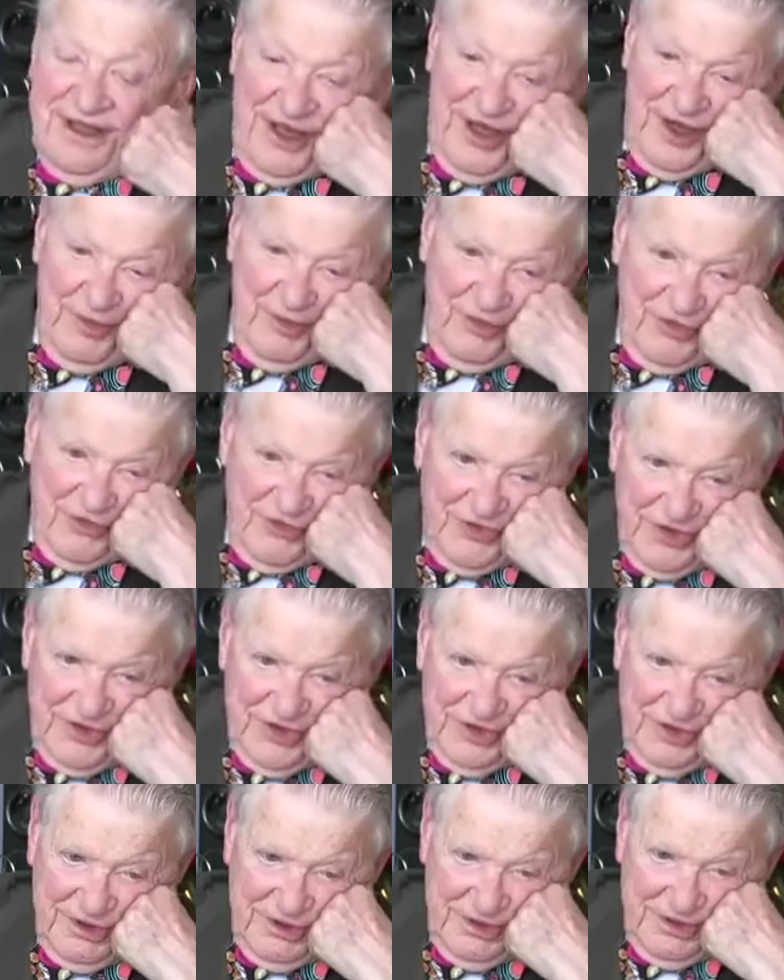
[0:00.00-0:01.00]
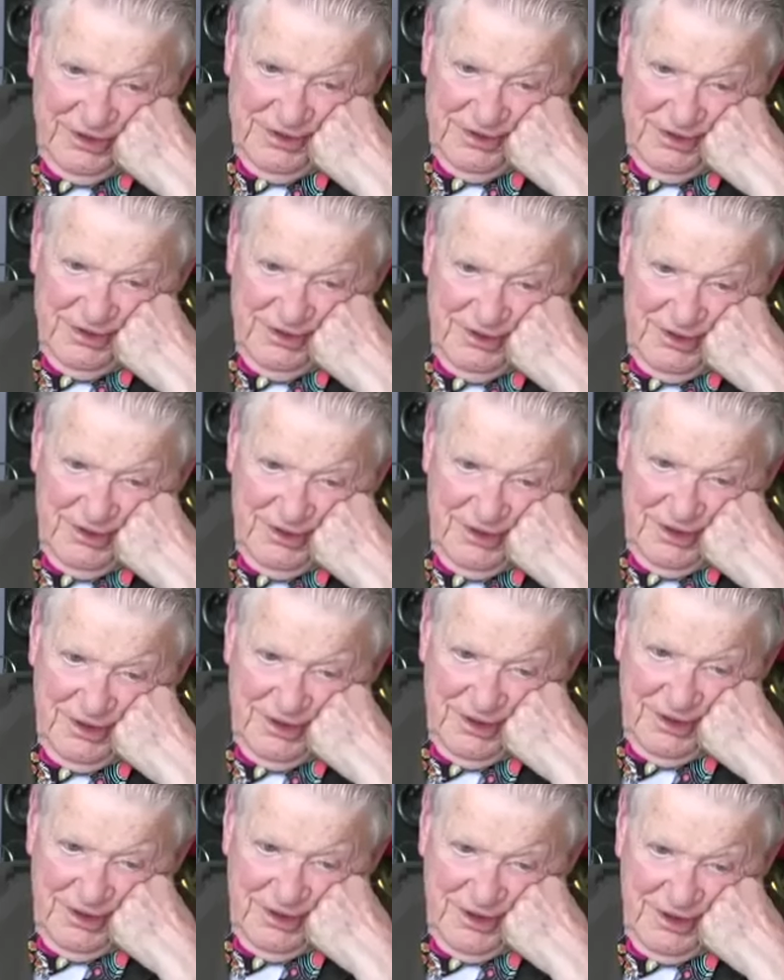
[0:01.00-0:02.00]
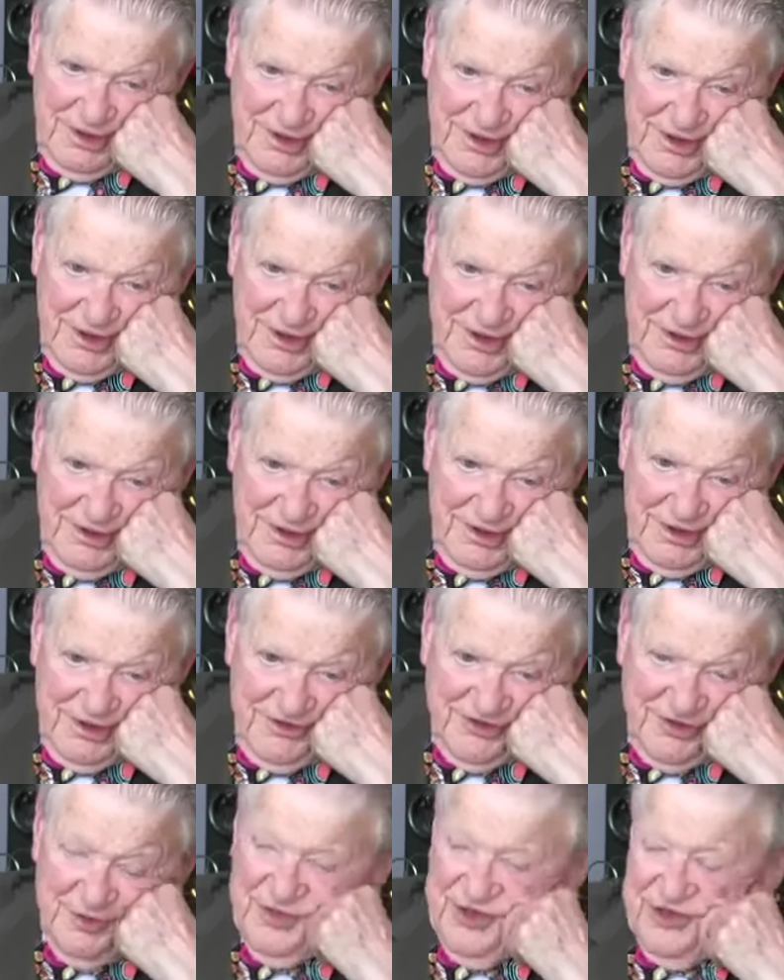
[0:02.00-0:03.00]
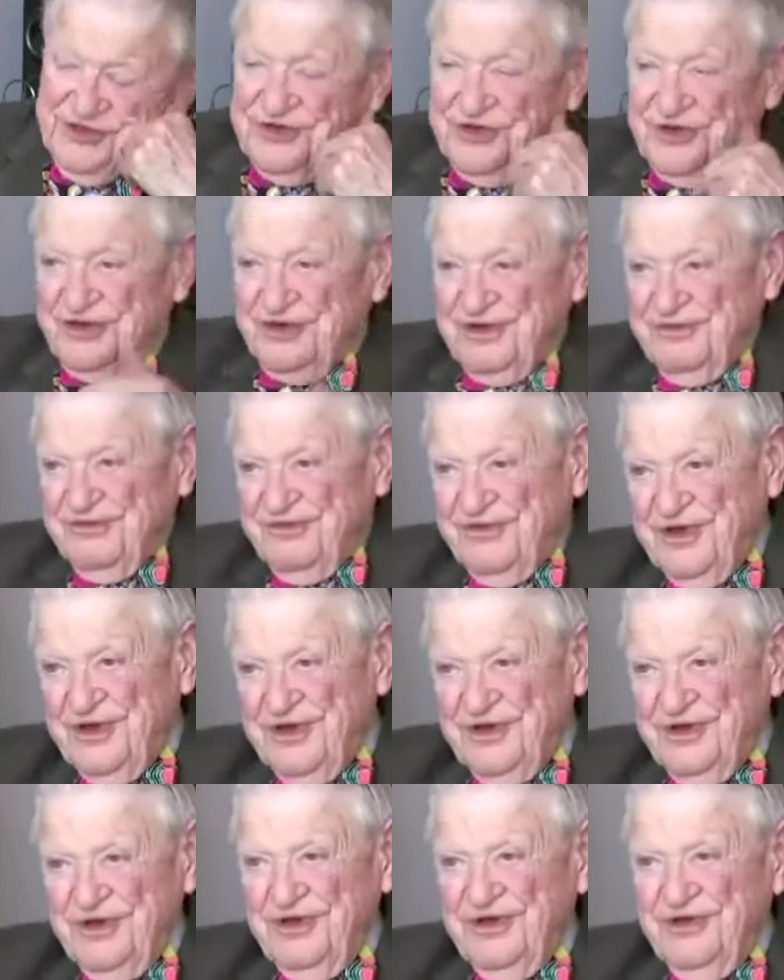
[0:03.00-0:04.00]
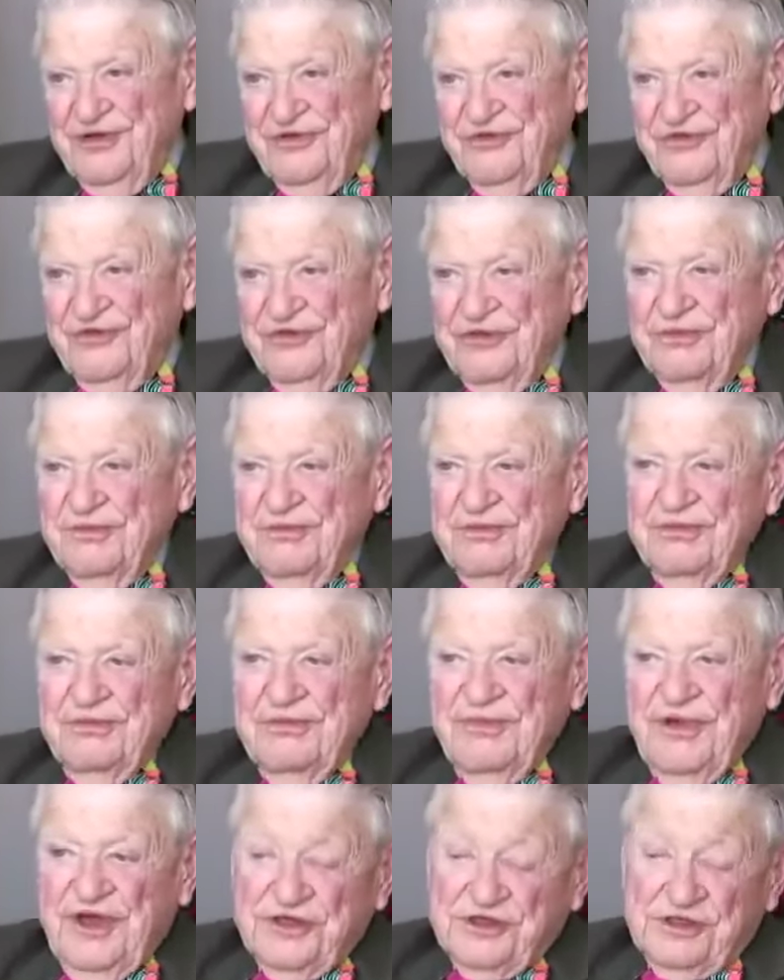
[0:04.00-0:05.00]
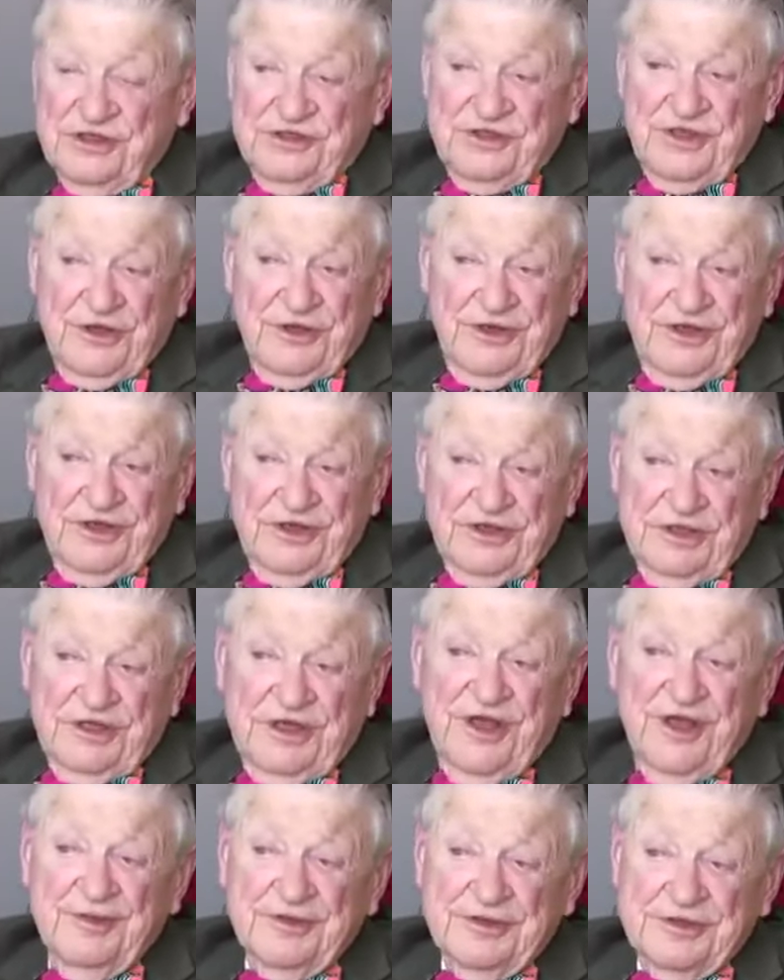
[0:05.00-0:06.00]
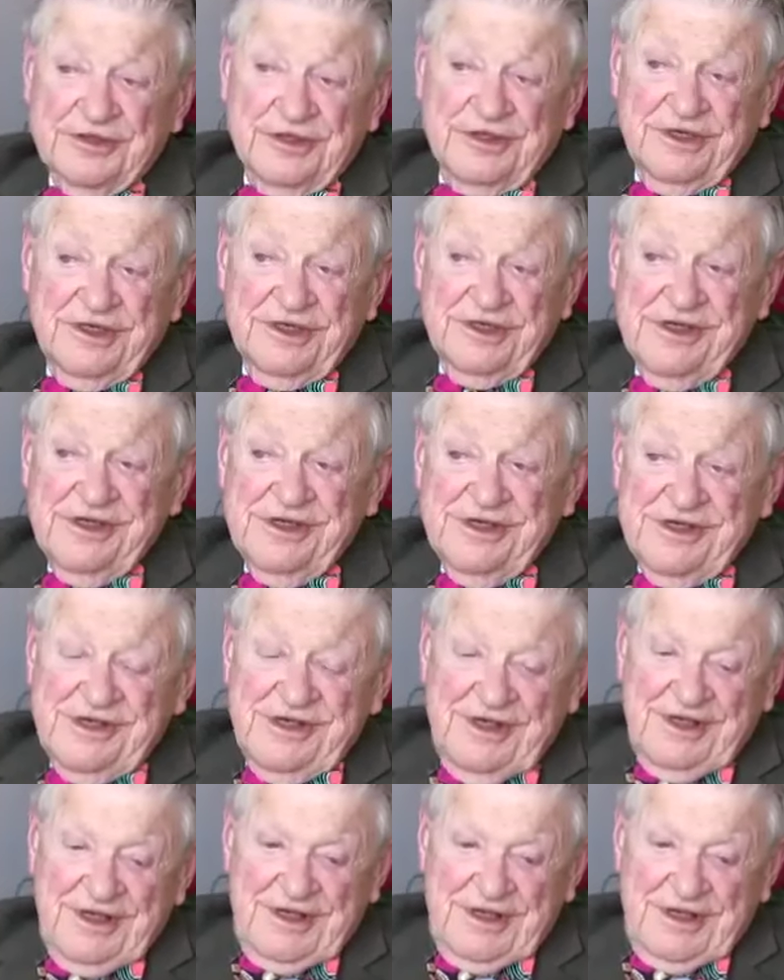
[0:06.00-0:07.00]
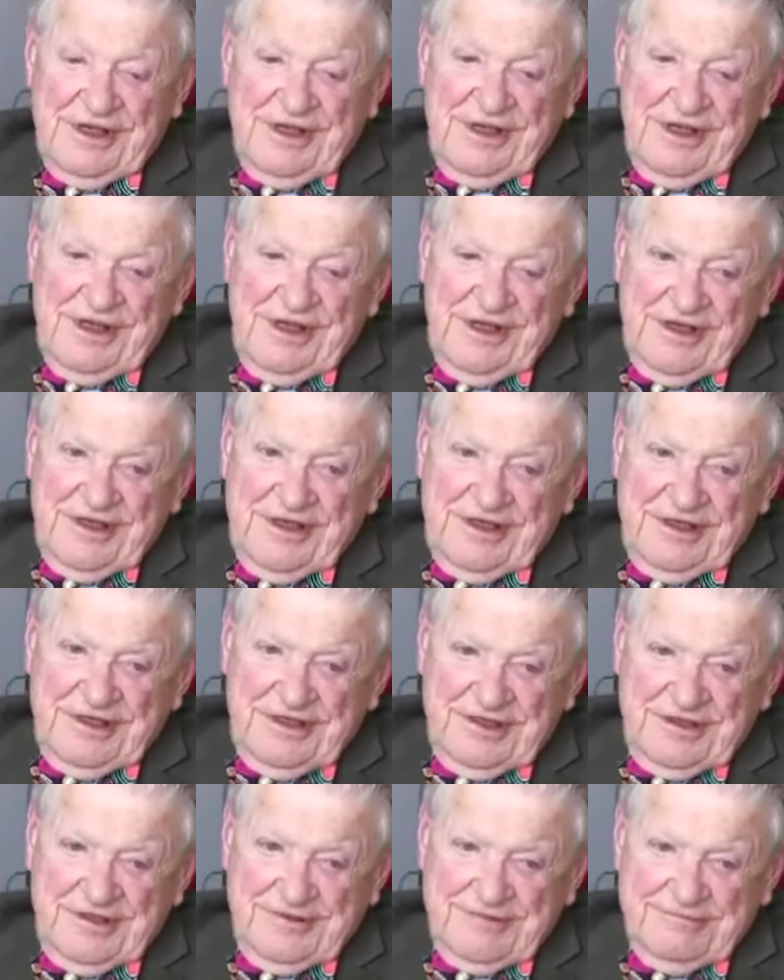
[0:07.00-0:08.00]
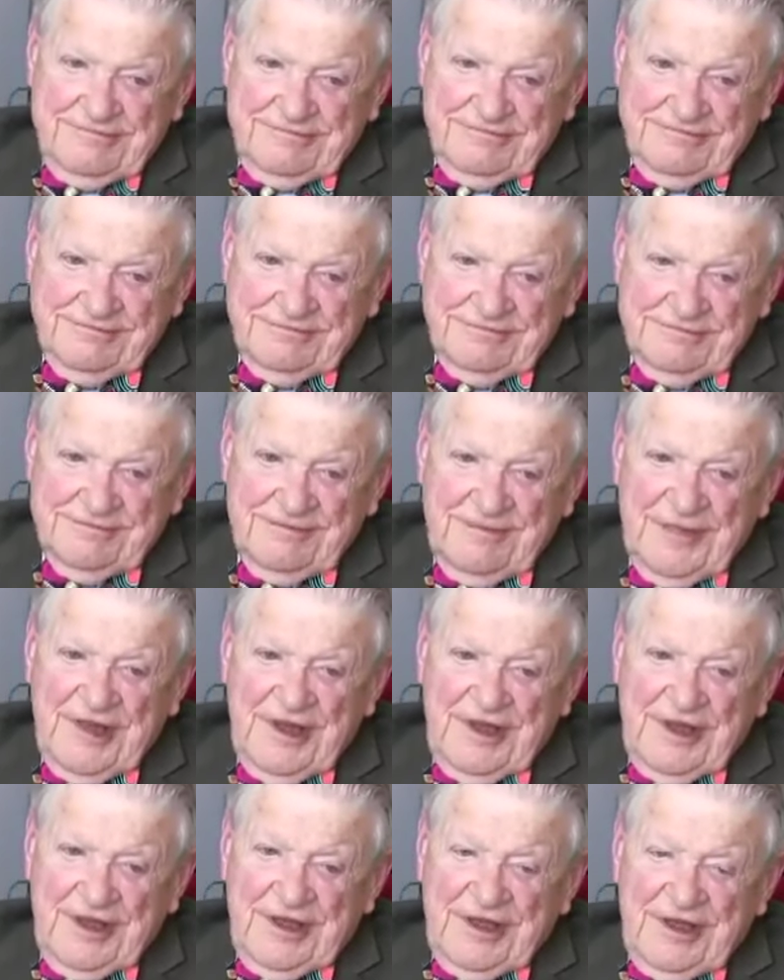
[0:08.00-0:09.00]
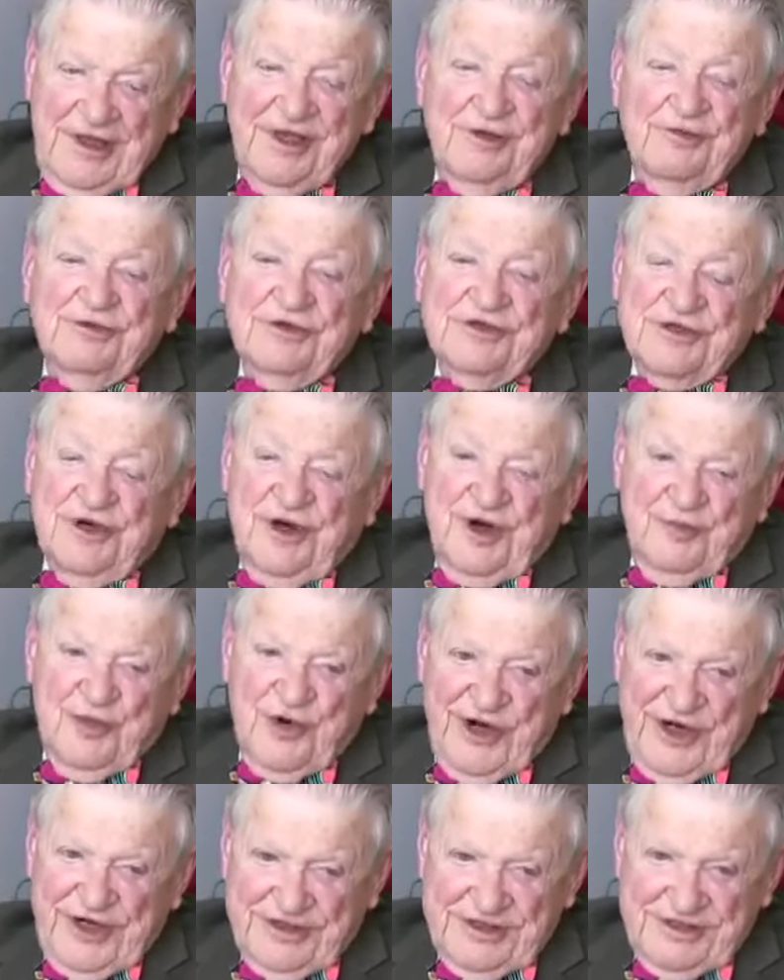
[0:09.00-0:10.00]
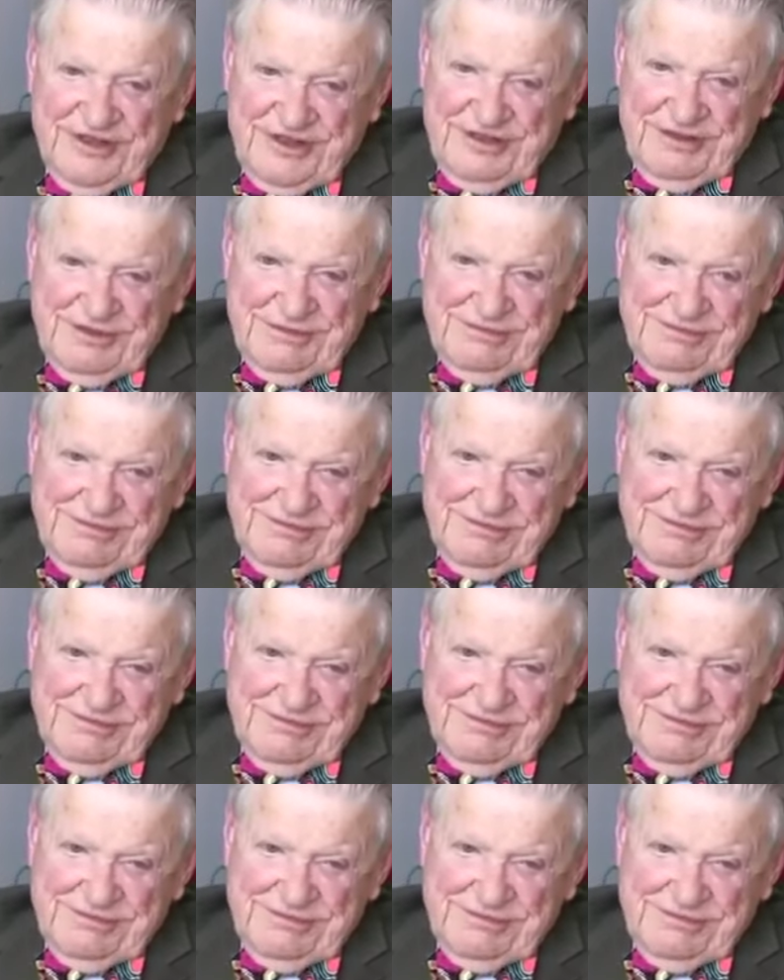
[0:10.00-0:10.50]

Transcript: came within uh, a semester of getting his bachelor's degree in chemistry. I see. And um, he was our brightest.